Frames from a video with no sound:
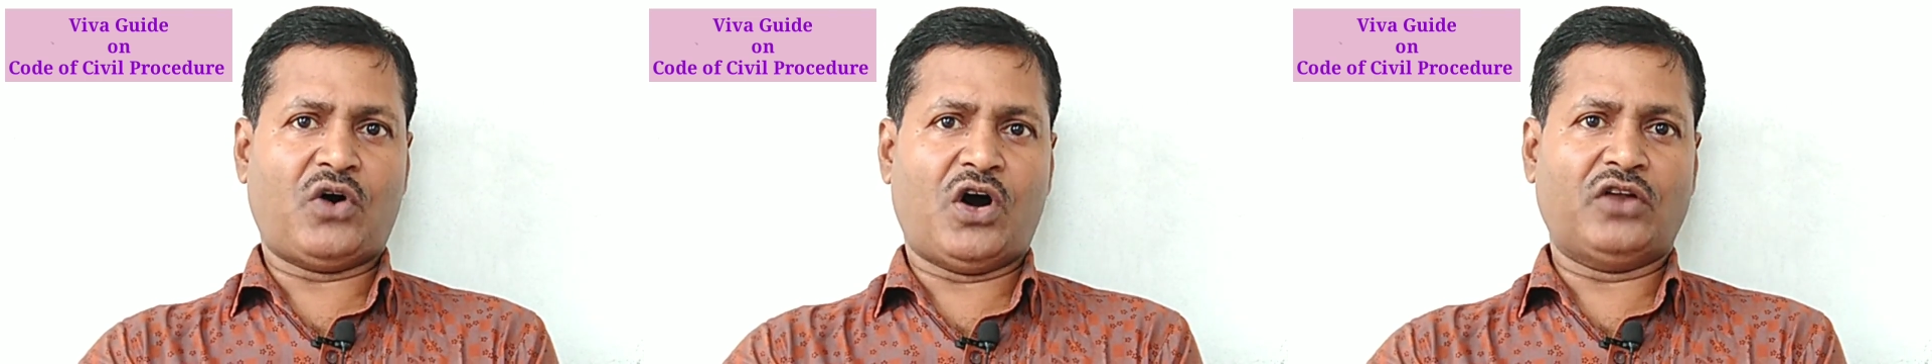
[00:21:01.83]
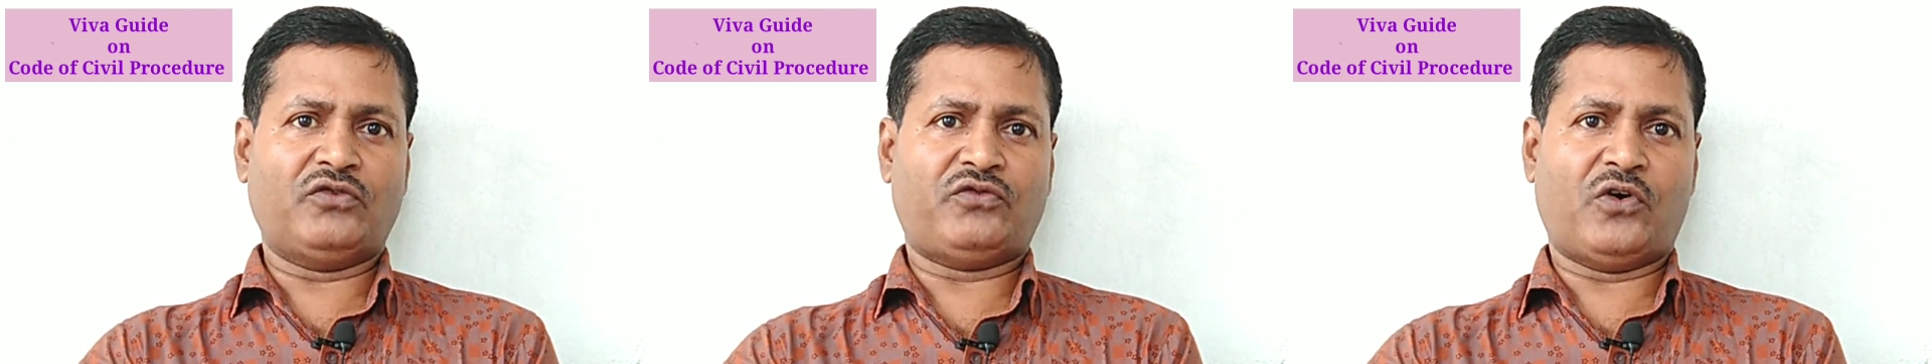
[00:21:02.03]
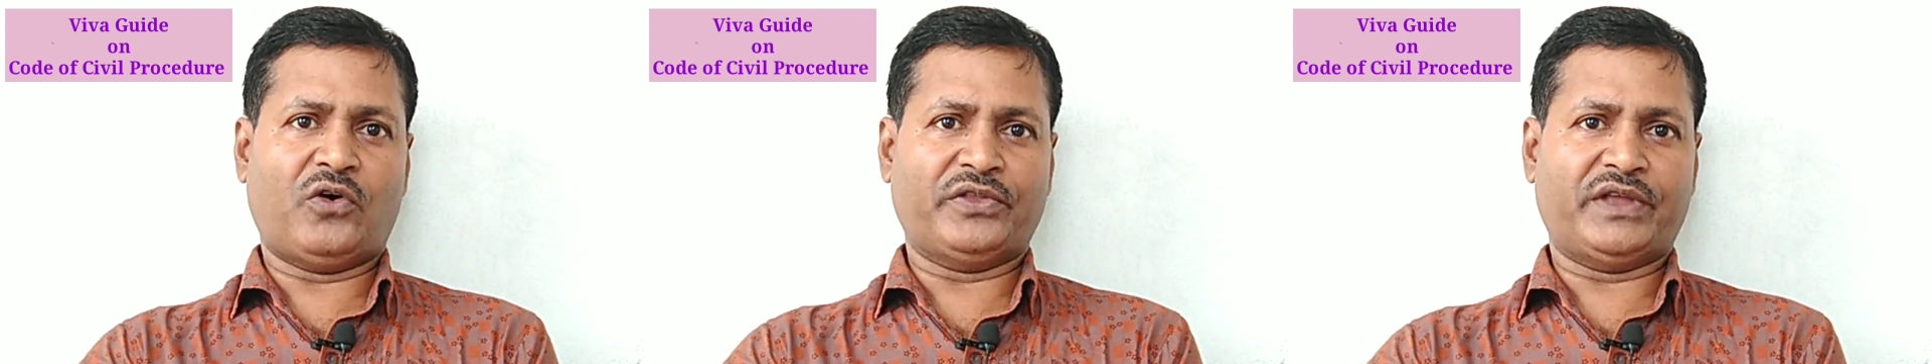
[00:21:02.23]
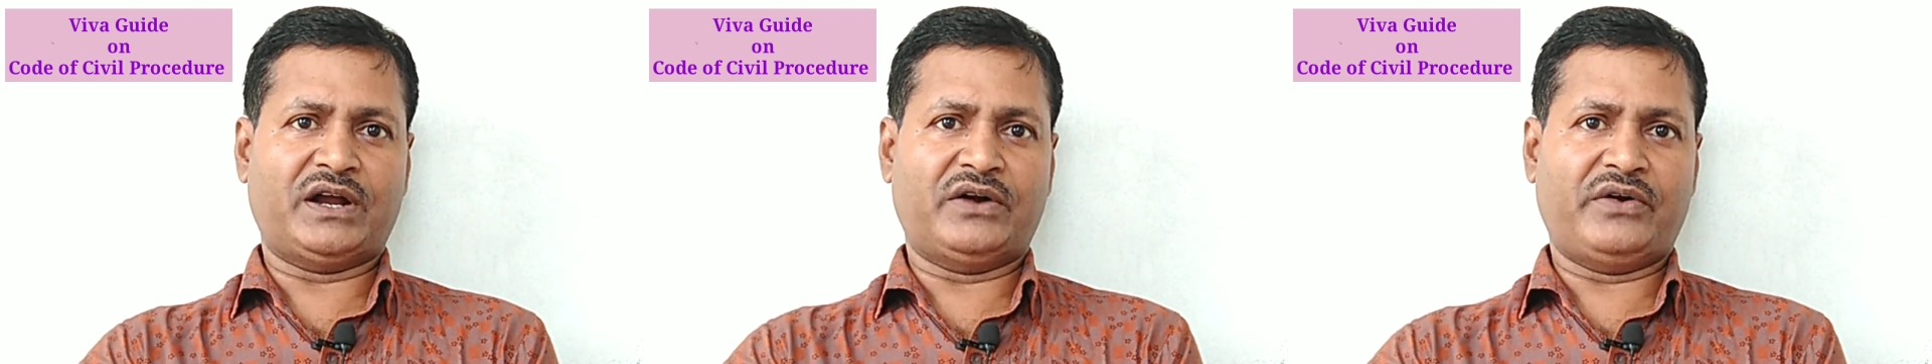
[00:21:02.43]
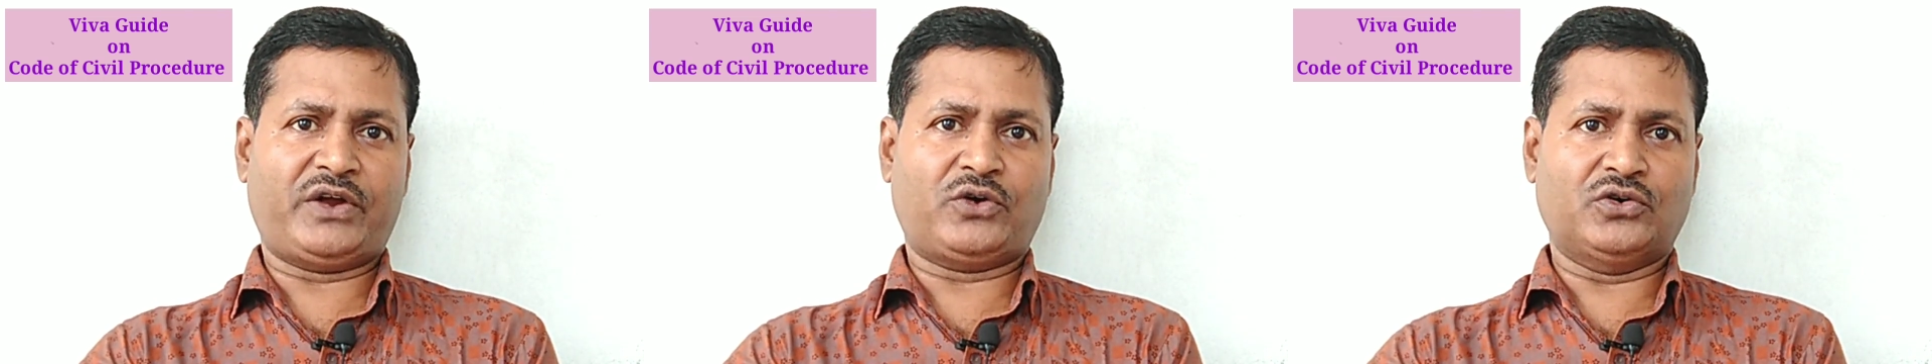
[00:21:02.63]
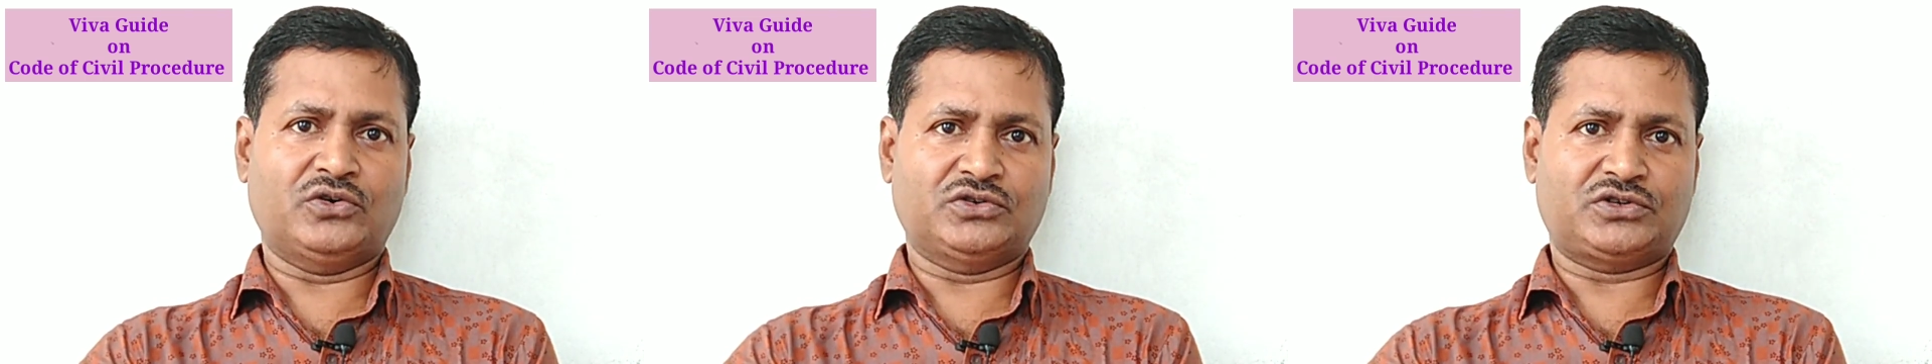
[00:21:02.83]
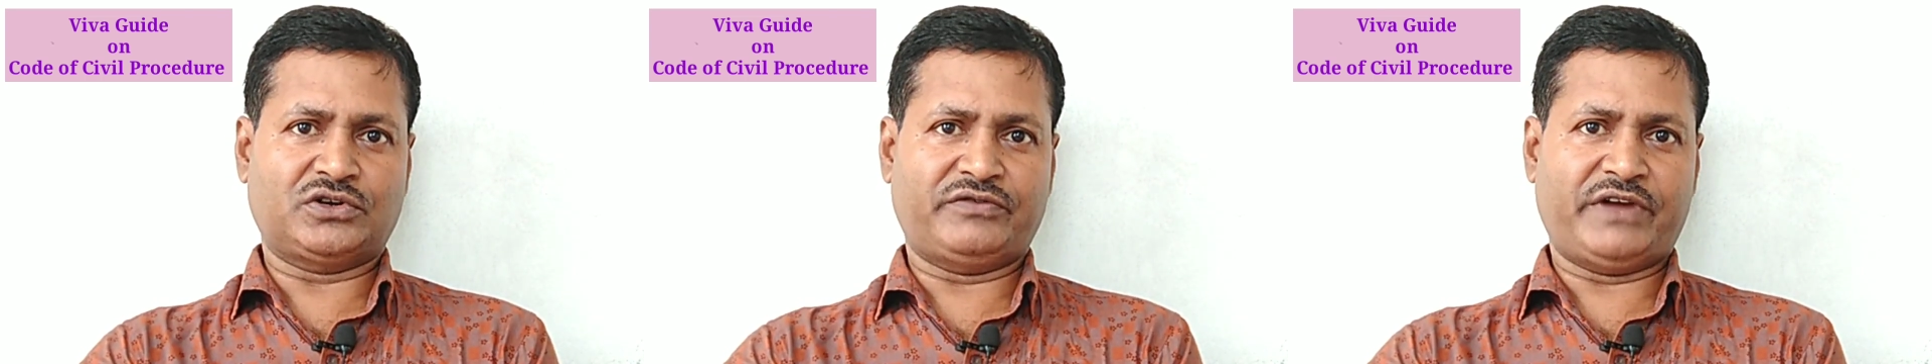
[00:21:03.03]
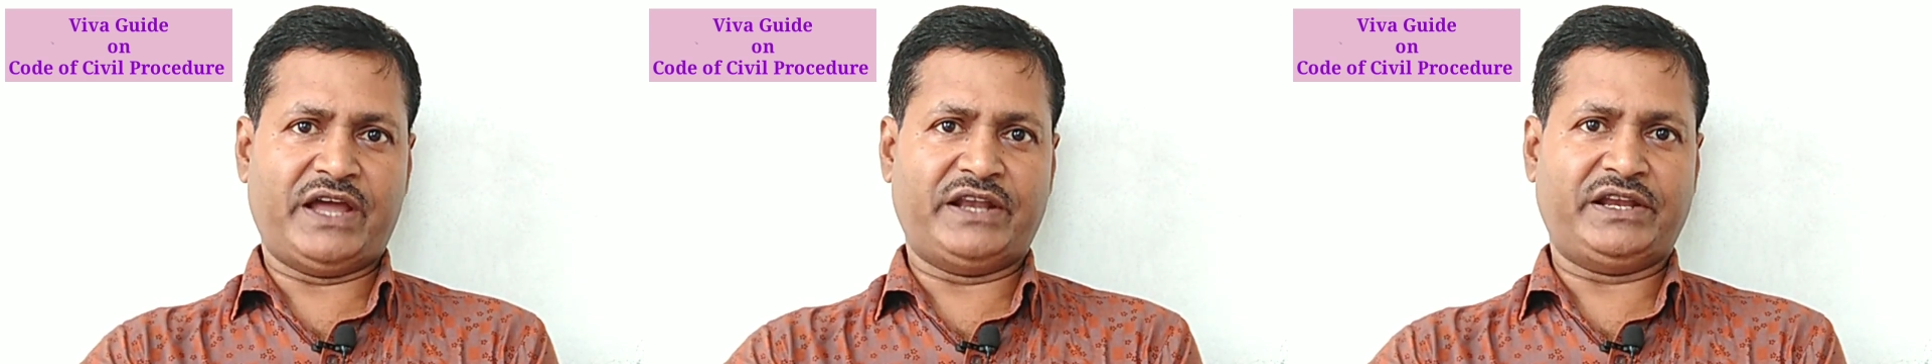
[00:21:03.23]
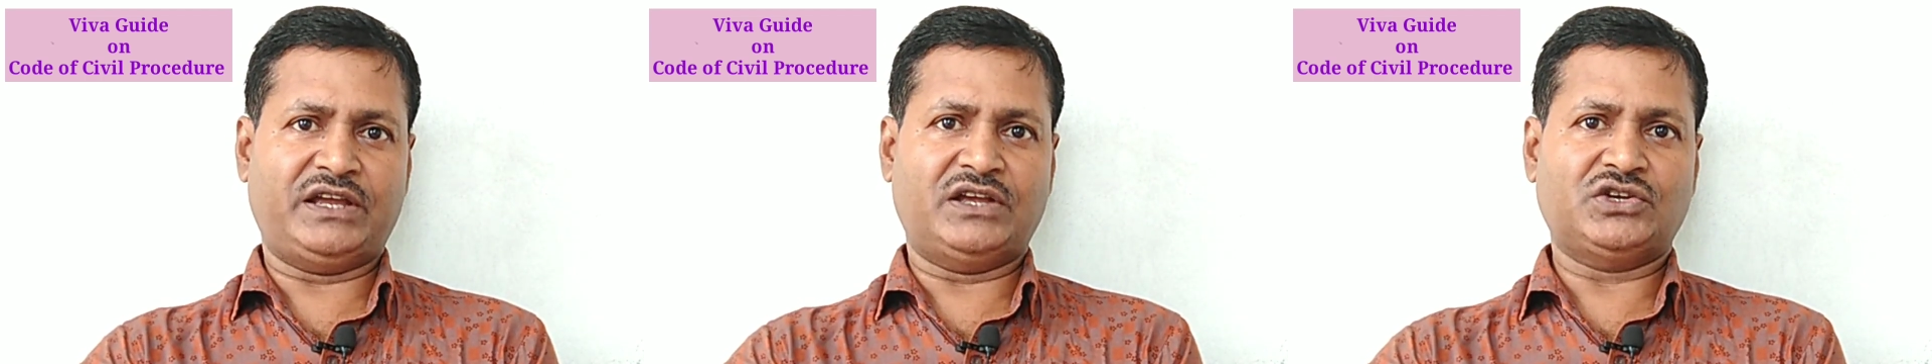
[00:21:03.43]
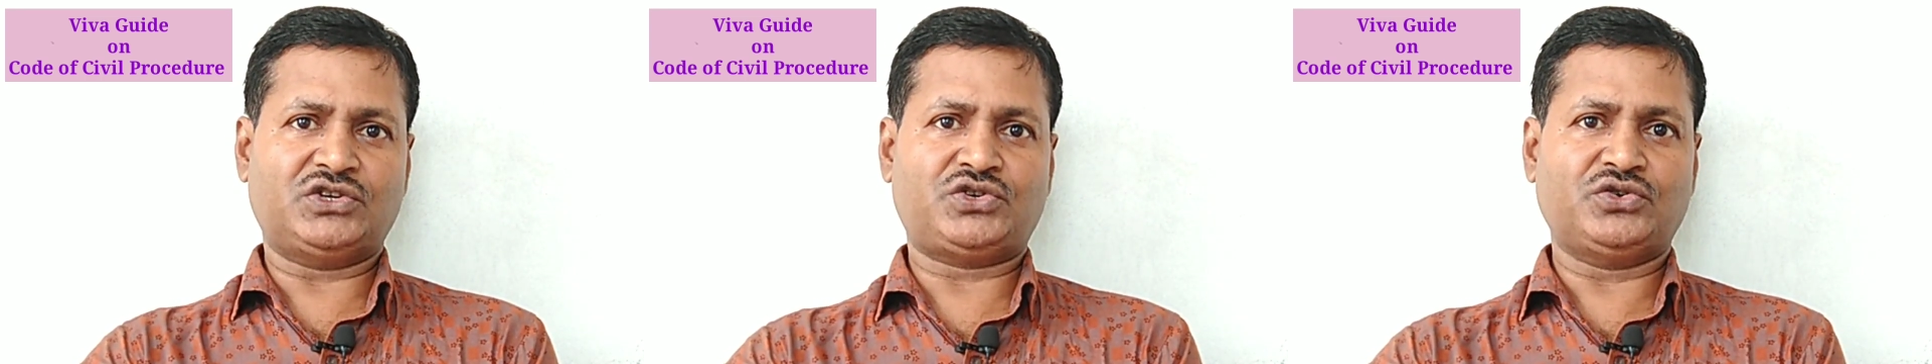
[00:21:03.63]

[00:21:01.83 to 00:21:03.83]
call for the record of any